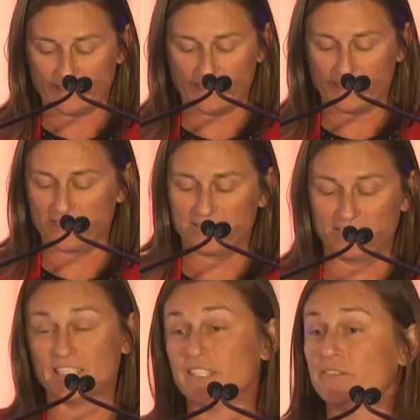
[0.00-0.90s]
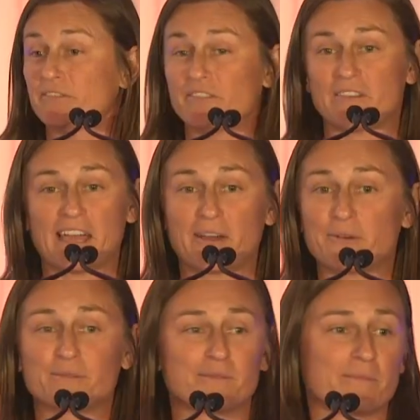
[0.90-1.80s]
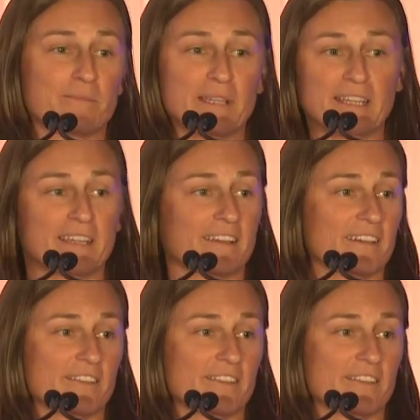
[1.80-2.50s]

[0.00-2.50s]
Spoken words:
live out being